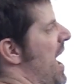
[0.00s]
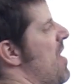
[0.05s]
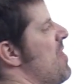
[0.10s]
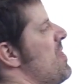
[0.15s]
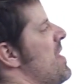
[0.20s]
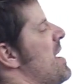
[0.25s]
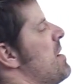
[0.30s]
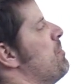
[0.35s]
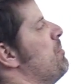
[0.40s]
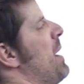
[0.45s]

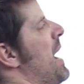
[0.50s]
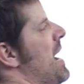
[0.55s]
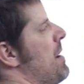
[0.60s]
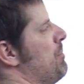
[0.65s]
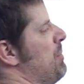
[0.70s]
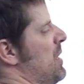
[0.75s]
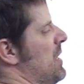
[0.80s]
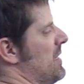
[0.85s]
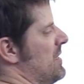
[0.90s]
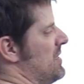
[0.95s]
and then pi
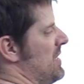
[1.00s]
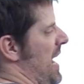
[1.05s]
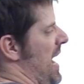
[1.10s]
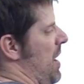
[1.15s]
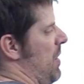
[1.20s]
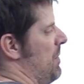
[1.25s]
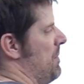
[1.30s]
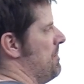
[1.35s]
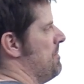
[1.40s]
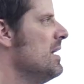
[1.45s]
bonds
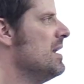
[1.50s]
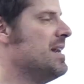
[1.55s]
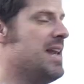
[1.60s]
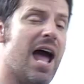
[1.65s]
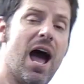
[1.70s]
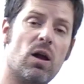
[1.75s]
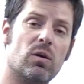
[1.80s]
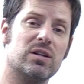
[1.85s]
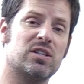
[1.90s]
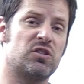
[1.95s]
out.
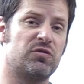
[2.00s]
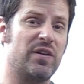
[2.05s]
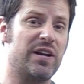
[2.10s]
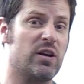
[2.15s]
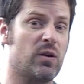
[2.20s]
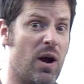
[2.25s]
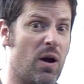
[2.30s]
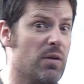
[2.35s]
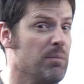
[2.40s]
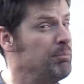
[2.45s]
Now let's
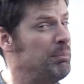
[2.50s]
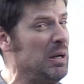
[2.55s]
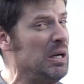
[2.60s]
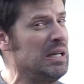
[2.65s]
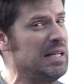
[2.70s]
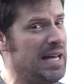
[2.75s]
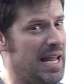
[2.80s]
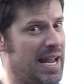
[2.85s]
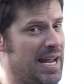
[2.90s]
figure out bond